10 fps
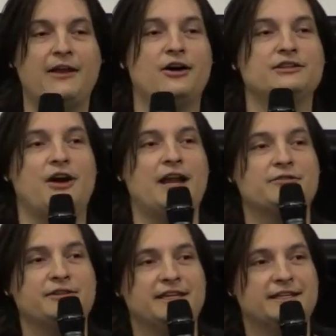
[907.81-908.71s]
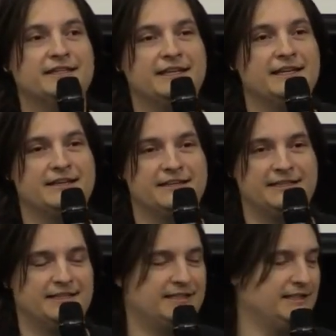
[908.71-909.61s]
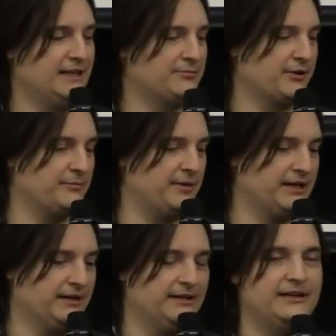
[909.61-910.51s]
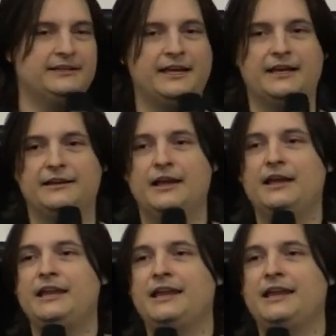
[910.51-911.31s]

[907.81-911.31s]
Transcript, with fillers: And also, I don't think that any of this is deliberate, but that